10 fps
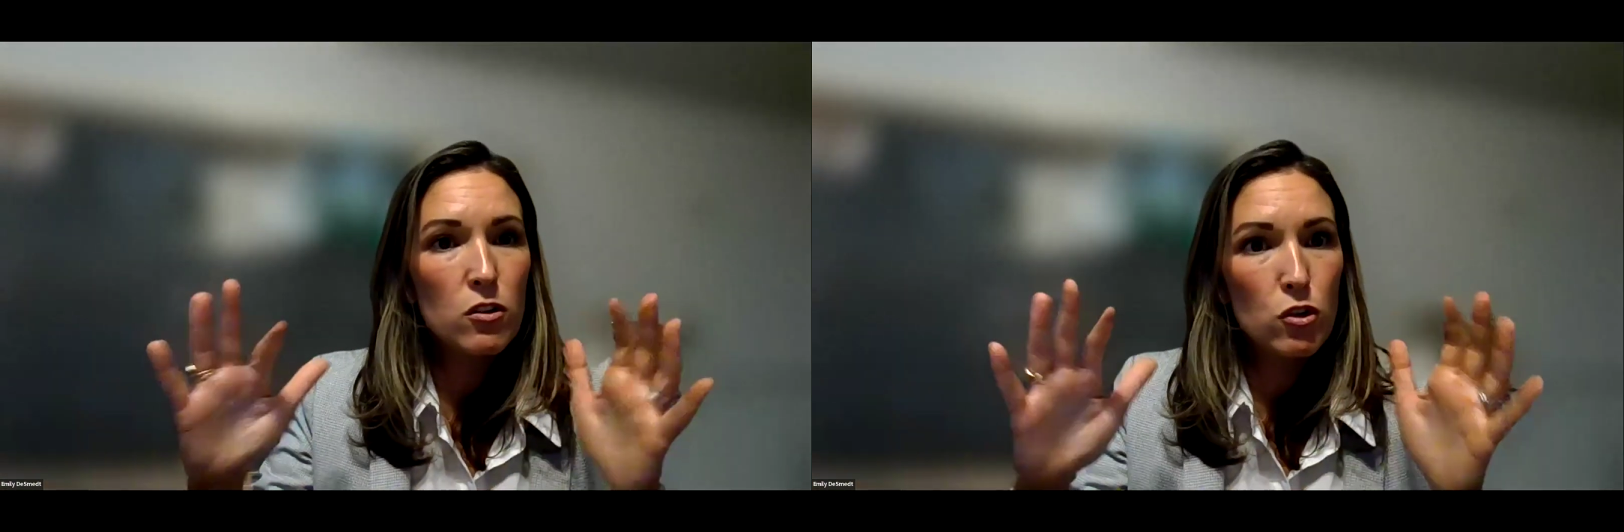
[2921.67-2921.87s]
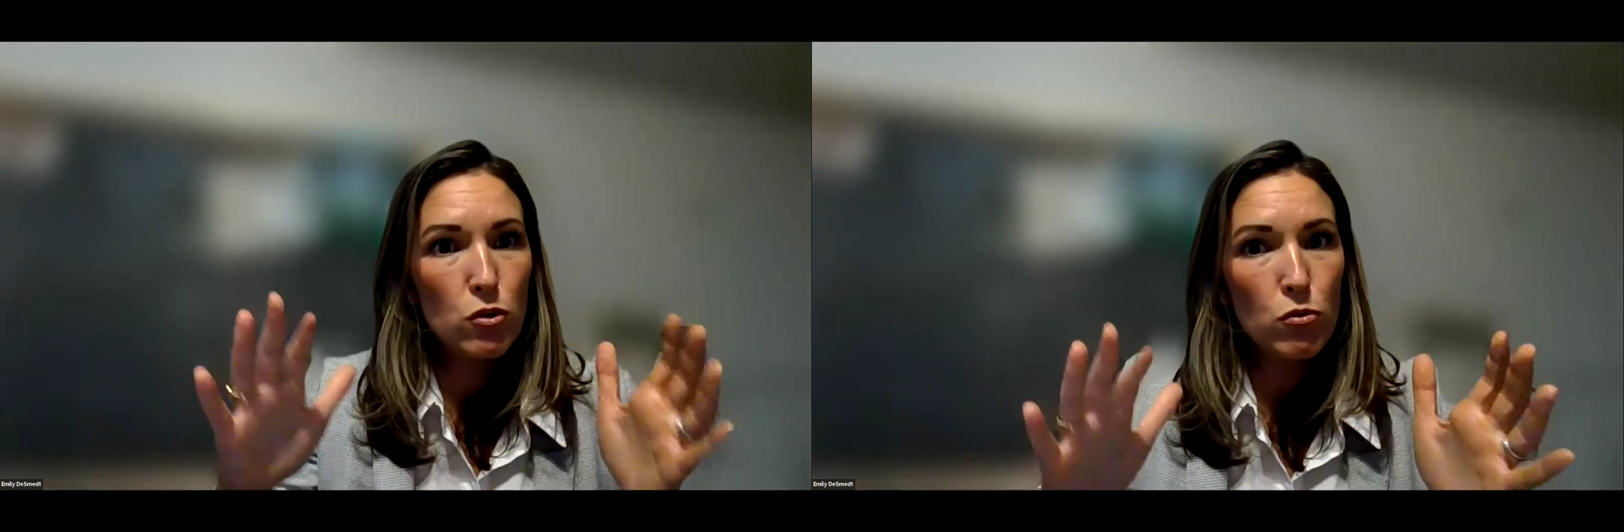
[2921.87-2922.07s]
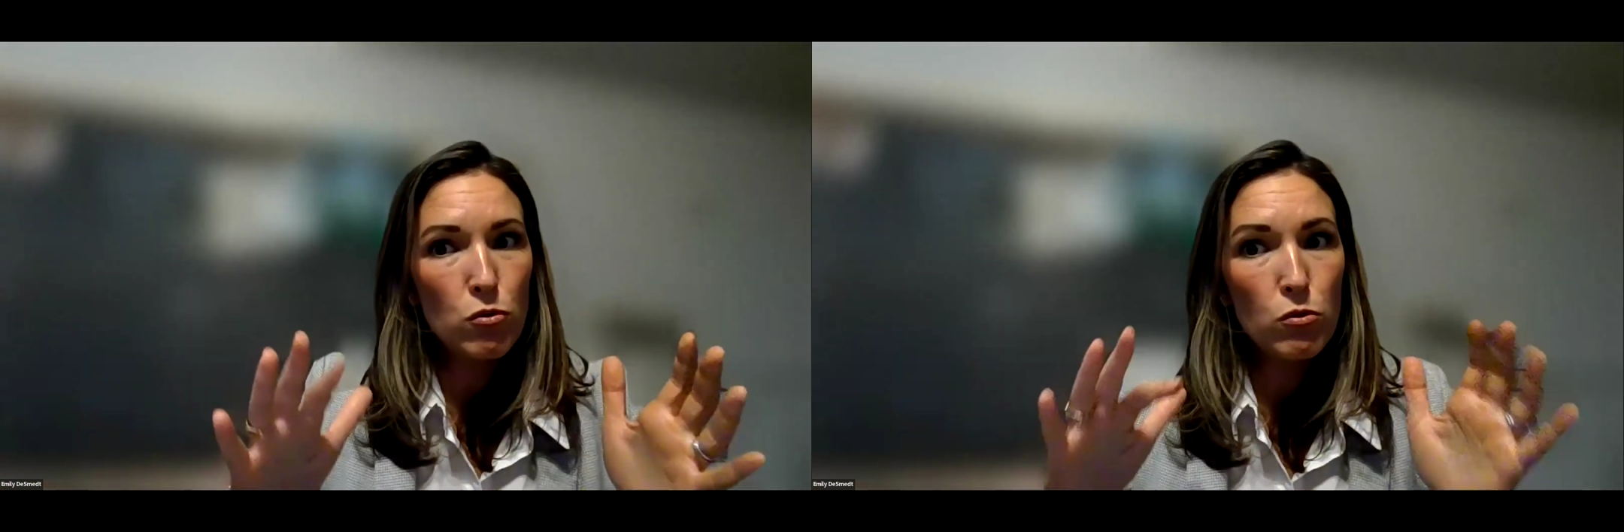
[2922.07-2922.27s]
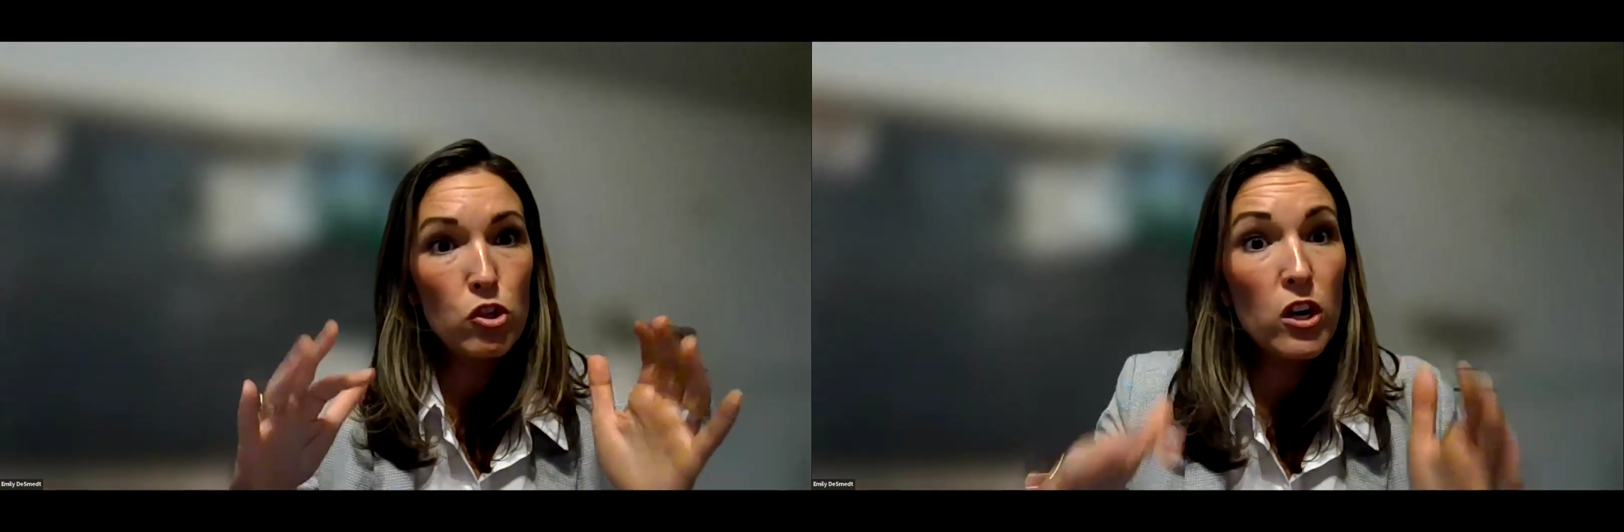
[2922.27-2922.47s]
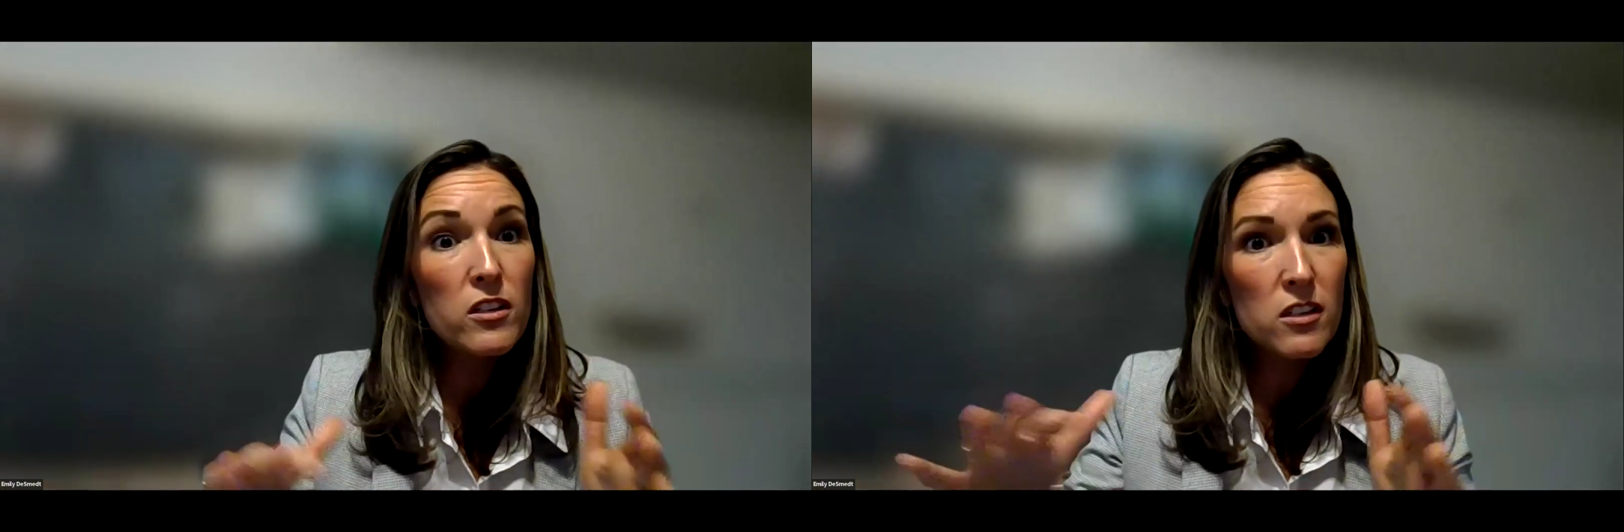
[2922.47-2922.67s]
to
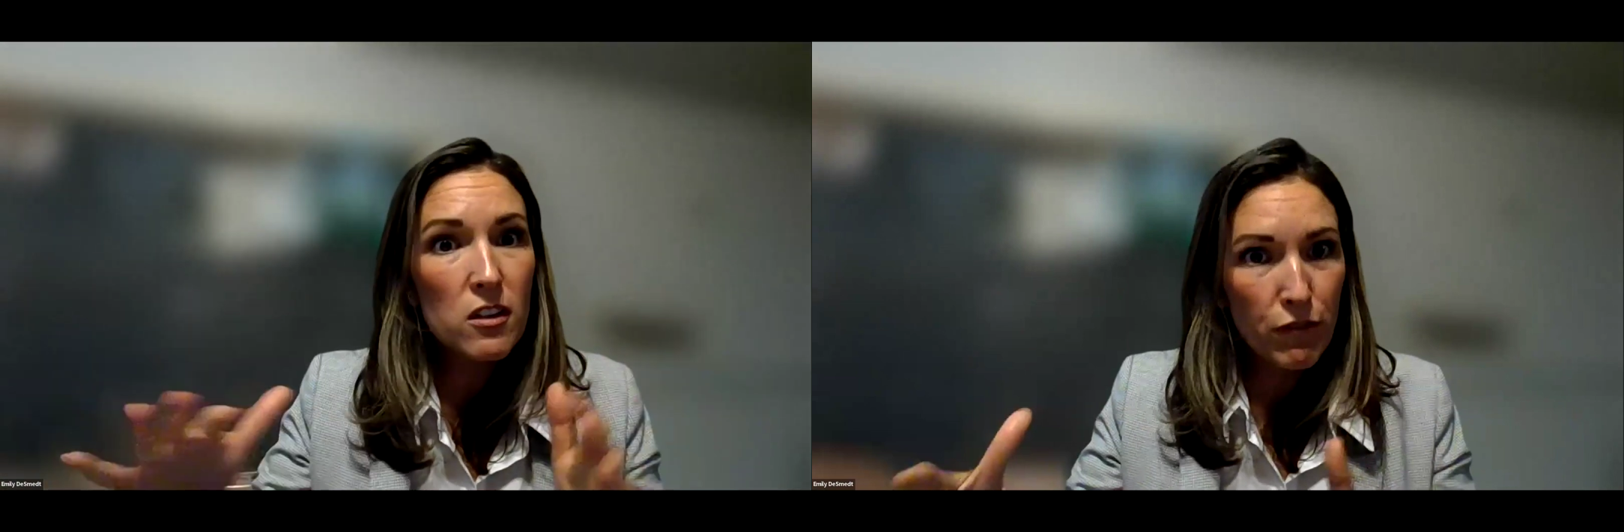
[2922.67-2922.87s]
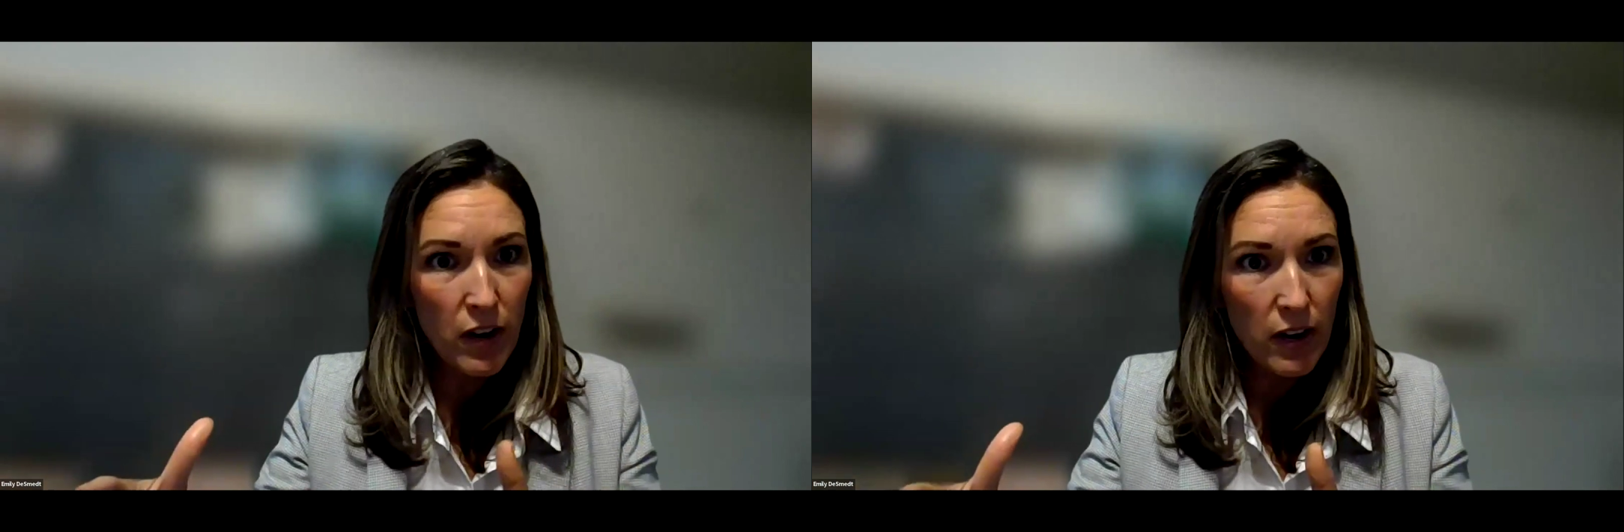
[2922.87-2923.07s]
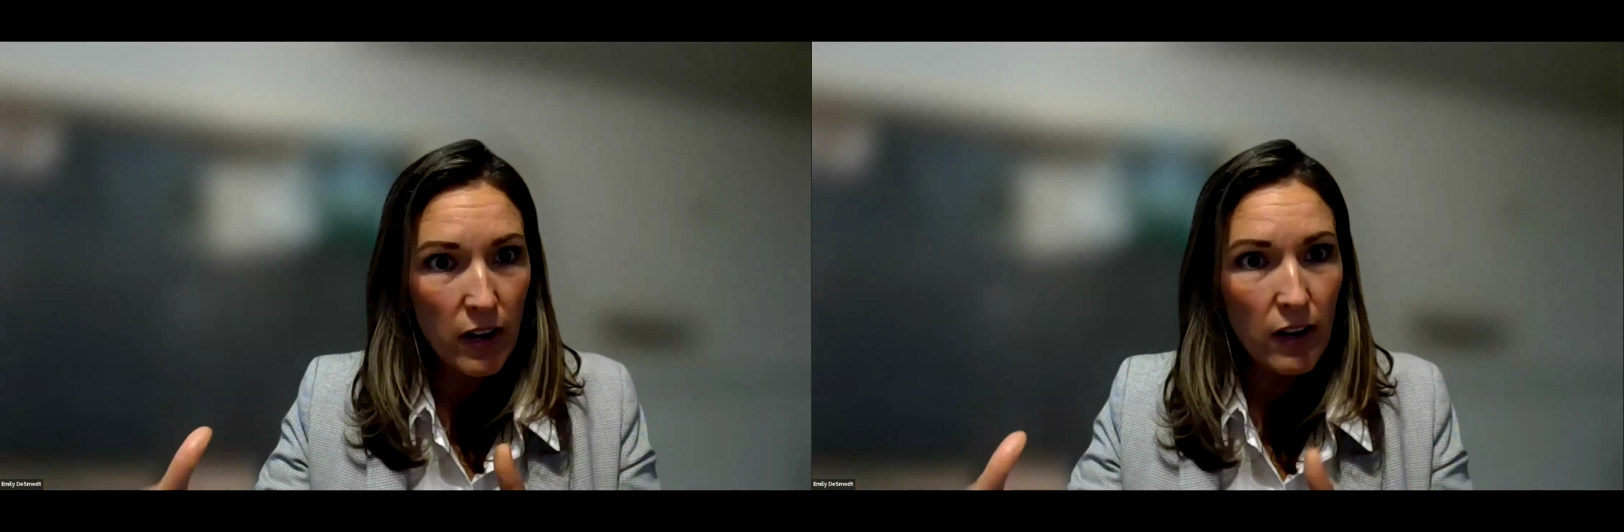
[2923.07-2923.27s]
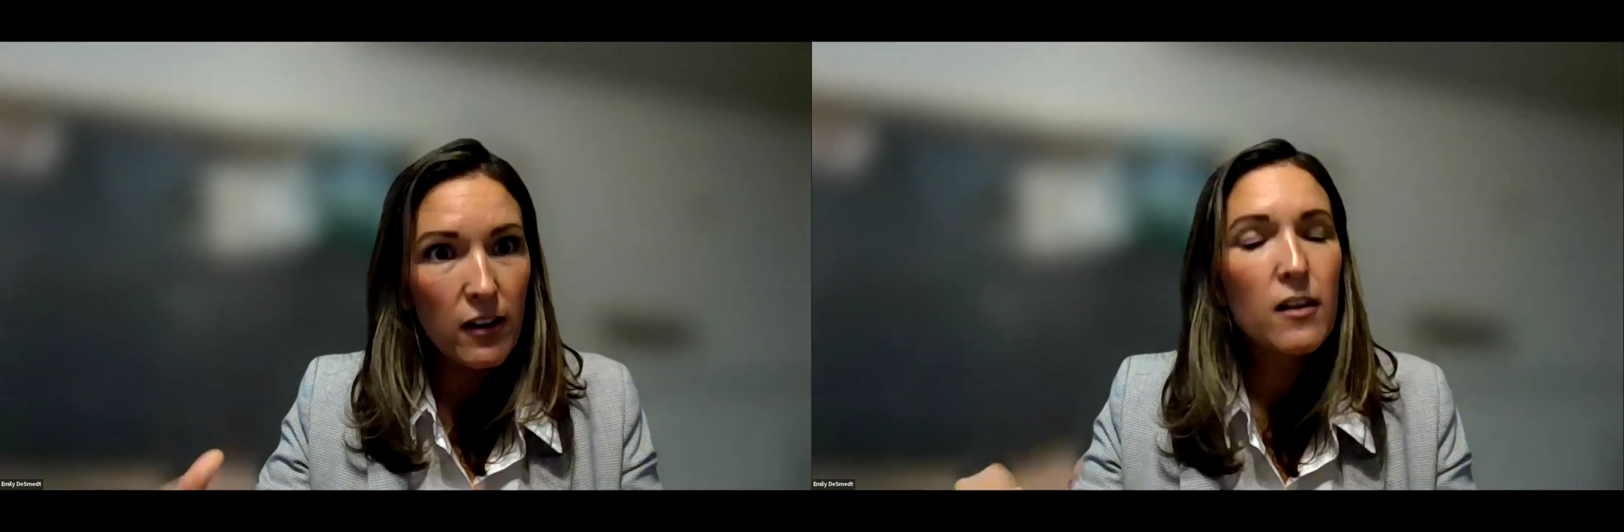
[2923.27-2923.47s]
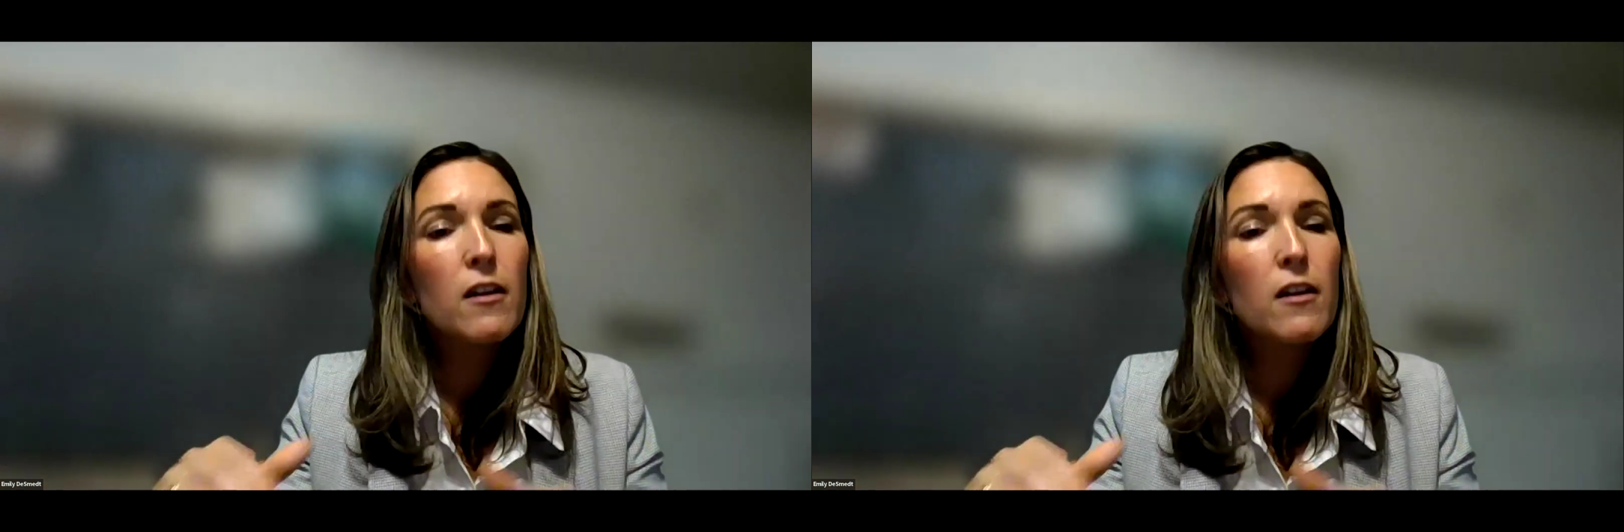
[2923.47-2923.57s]
justify